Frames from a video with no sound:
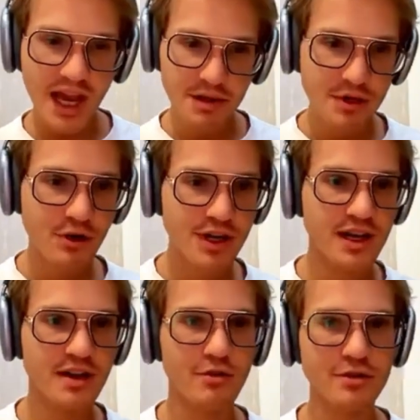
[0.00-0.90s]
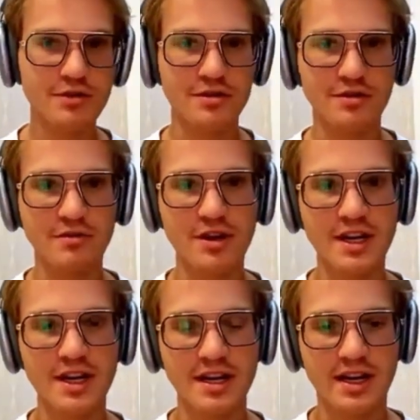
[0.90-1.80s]
And we're going to also
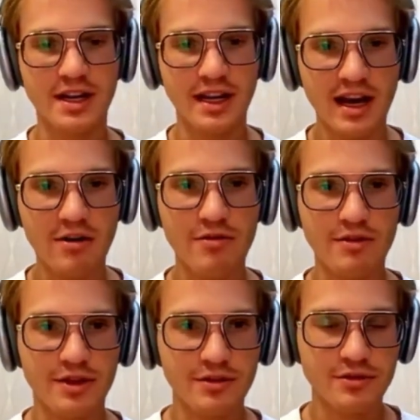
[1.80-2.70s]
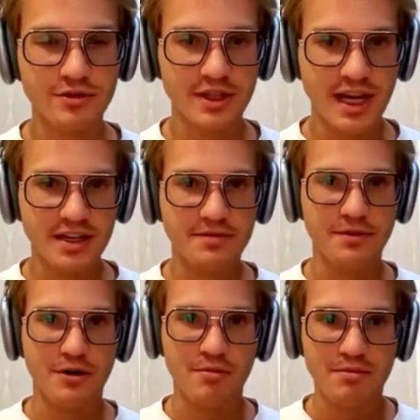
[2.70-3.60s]
allow you to select
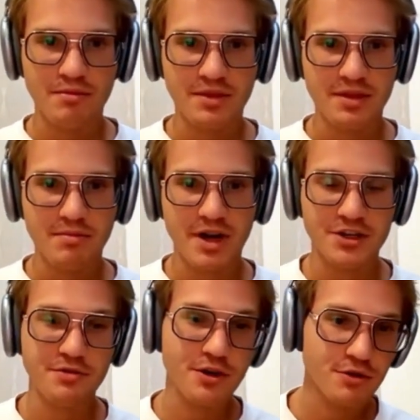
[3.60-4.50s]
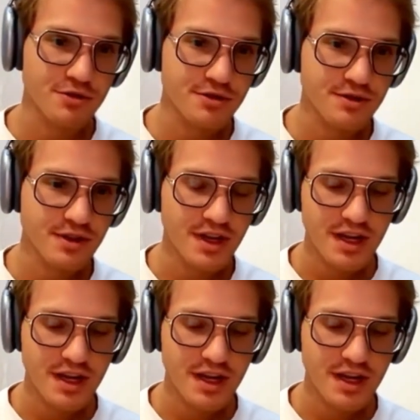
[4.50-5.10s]
from a bunch of those.